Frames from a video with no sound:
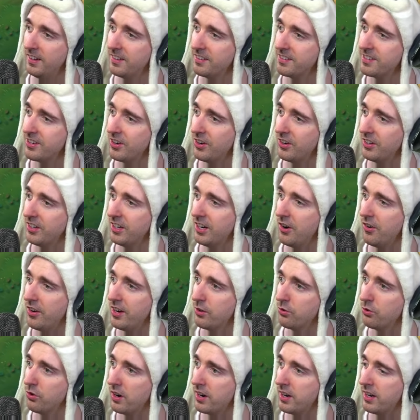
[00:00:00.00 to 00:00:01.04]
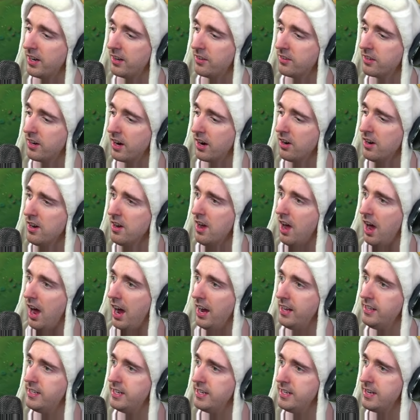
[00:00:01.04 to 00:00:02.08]
So, you know, it is what it is there. I
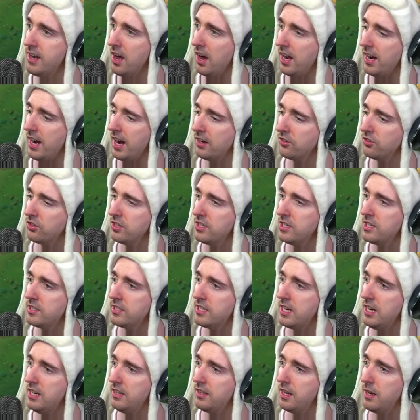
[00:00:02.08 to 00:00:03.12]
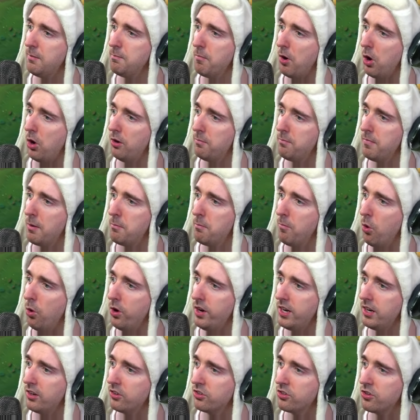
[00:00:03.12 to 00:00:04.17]
did not actually see the
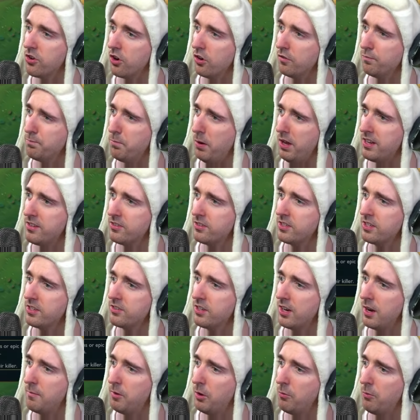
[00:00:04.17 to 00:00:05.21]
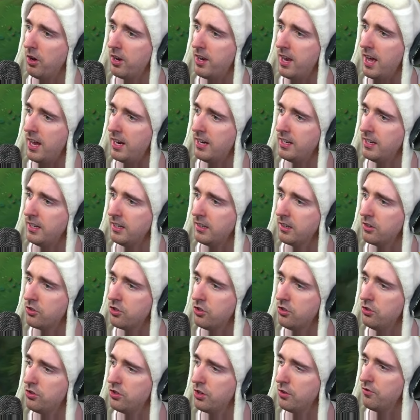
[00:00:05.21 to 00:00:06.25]
Malmortius nerf, but since I'm the one editing this
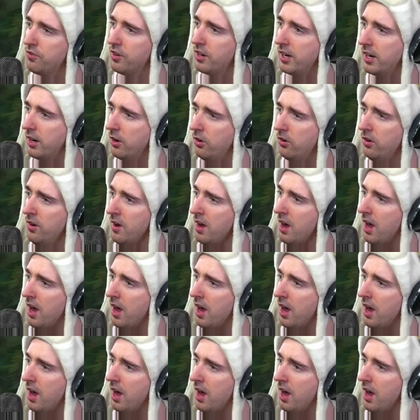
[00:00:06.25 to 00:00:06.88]
YouTube video,